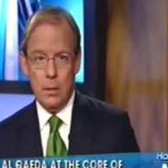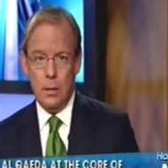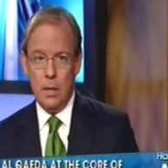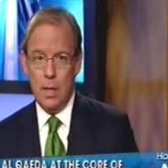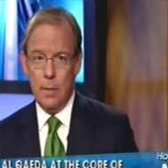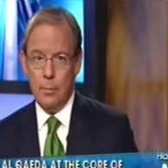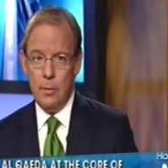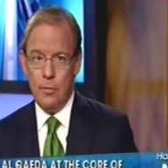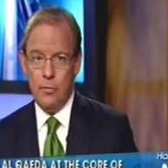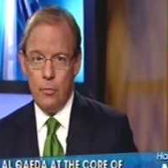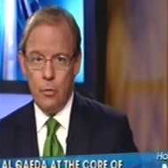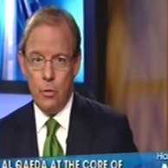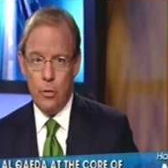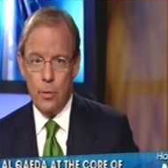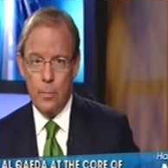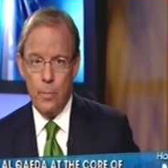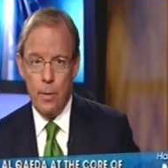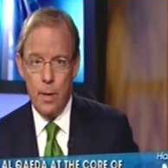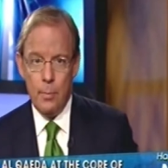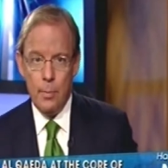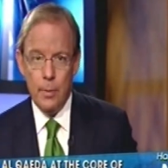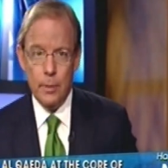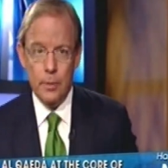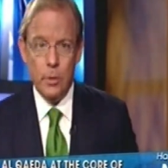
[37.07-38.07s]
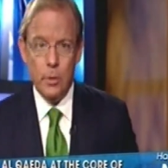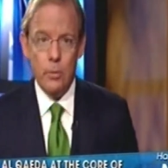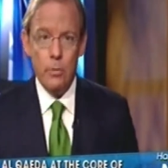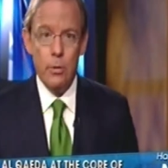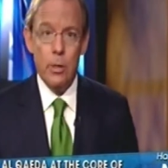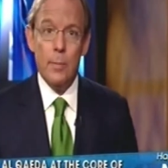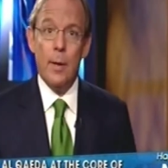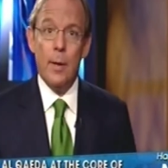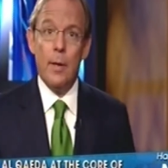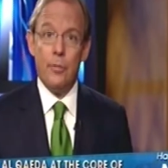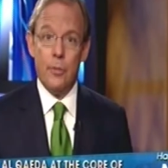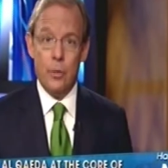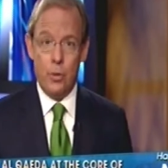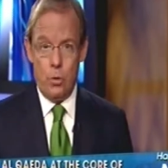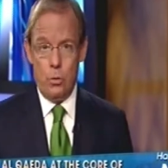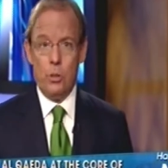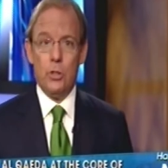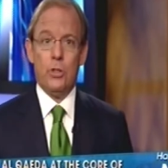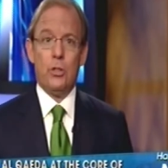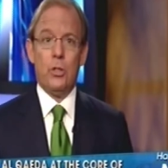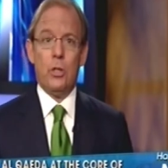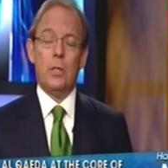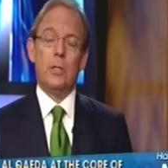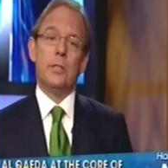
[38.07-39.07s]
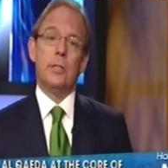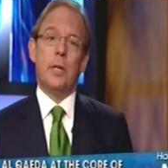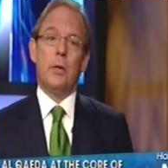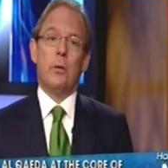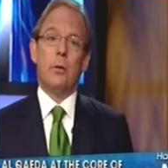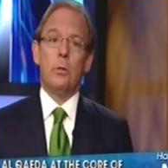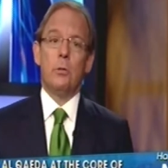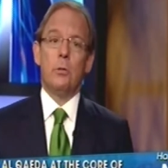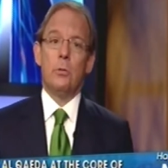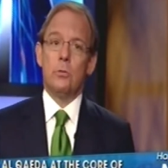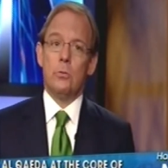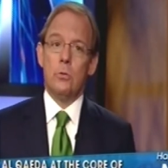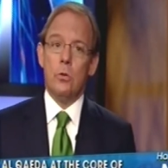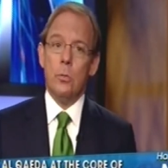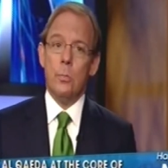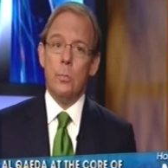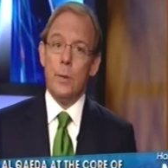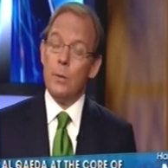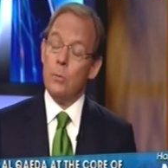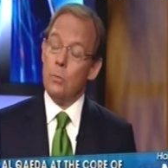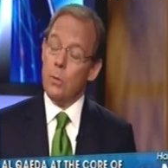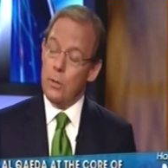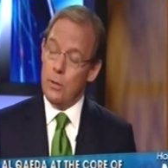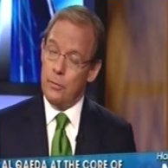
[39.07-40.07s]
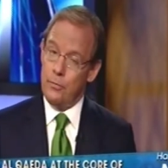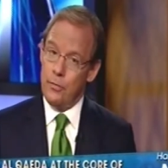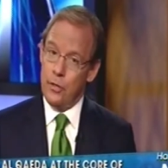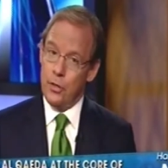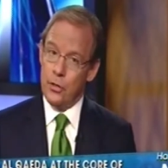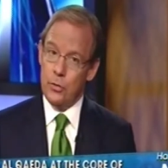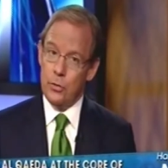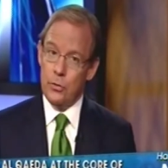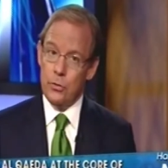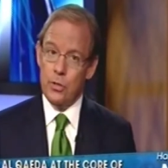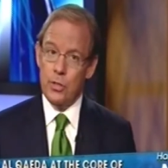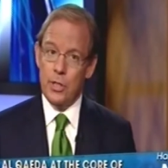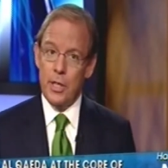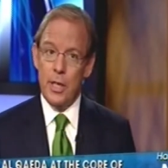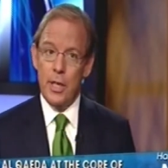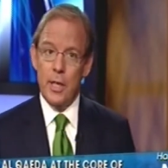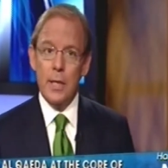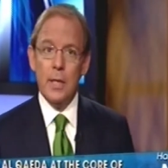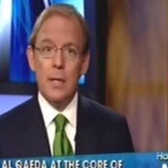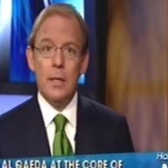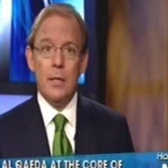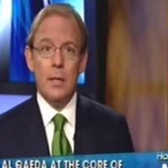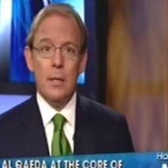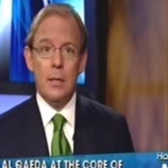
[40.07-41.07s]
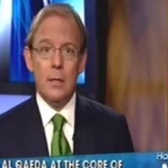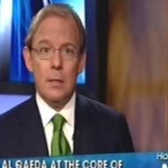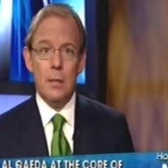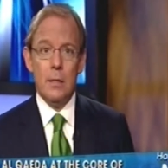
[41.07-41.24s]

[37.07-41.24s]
long before the public learned about the Khorasan terror group and what officials say